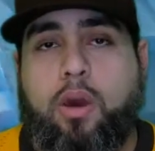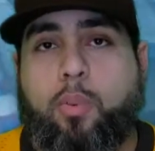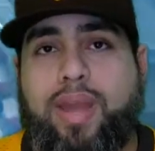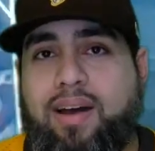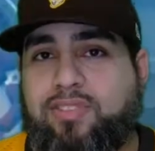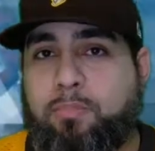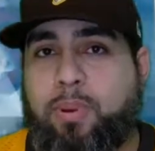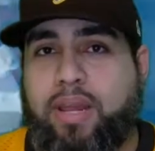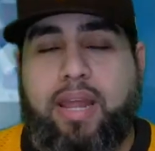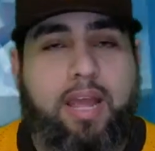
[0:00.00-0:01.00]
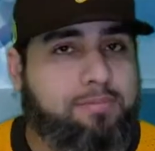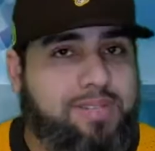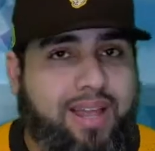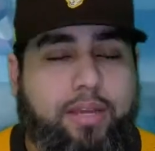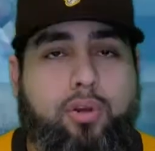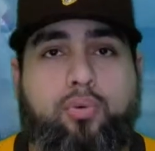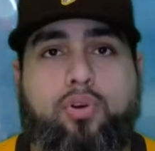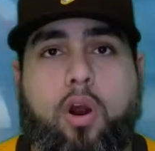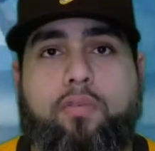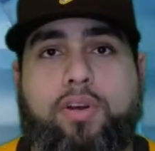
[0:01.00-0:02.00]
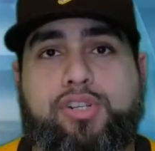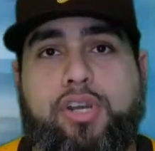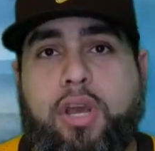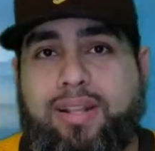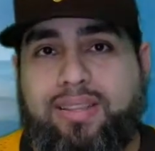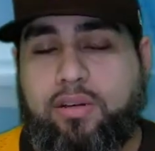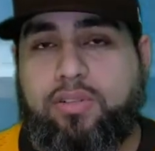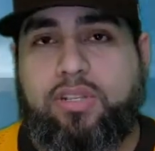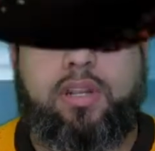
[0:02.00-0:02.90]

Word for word: We have some big names like Yu, Darvish, Dinelson